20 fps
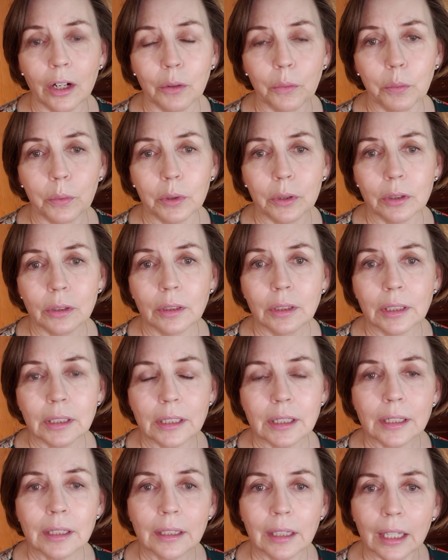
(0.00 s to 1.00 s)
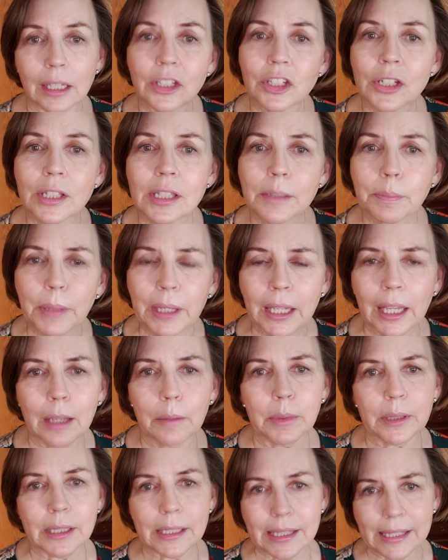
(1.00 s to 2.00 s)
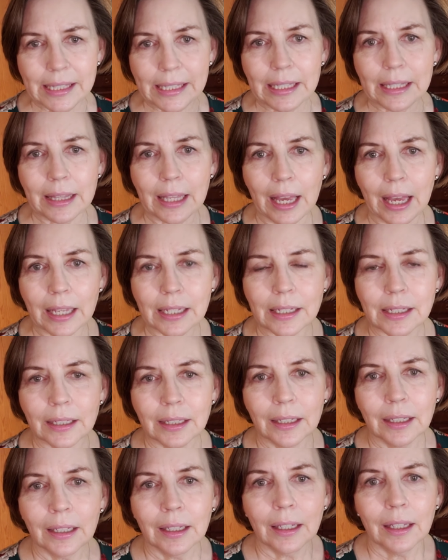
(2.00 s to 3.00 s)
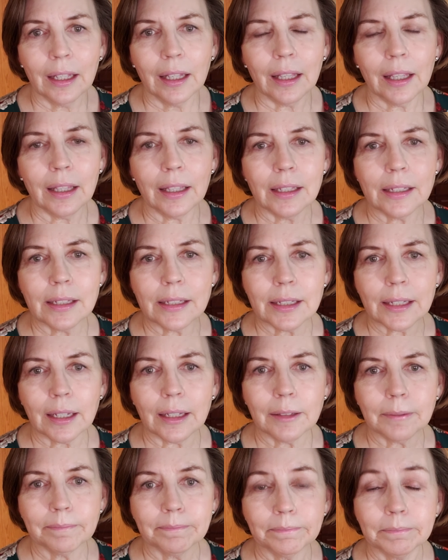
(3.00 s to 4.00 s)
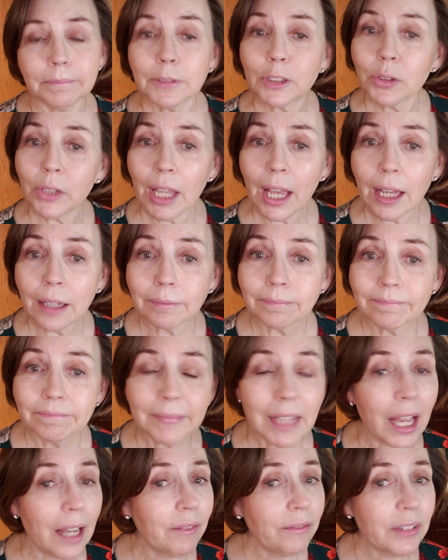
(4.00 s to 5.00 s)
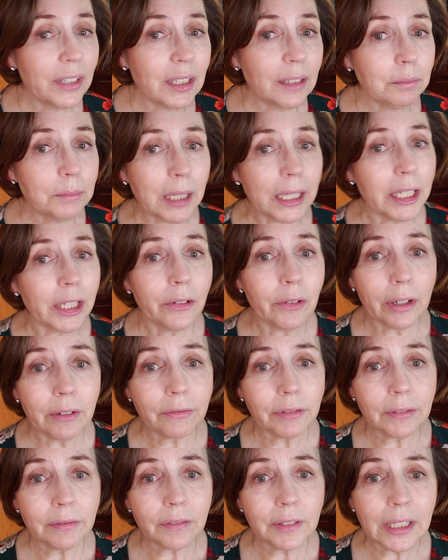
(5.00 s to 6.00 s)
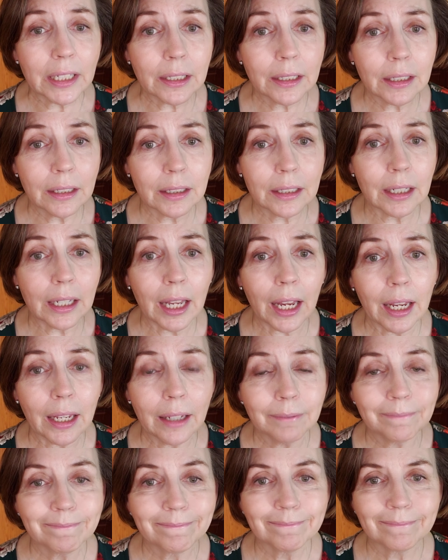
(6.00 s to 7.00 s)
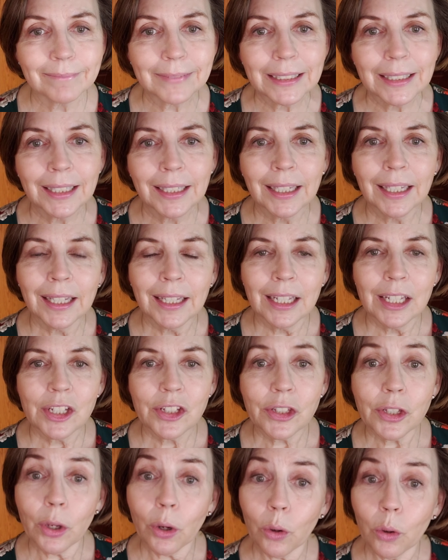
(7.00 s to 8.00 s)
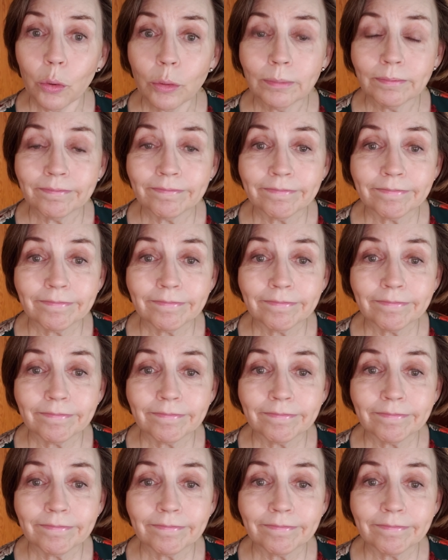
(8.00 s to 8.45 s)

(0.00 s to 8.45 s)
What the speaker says: world, and just being able to see that. And so yeah, I'm feeling mighty grateful for today. So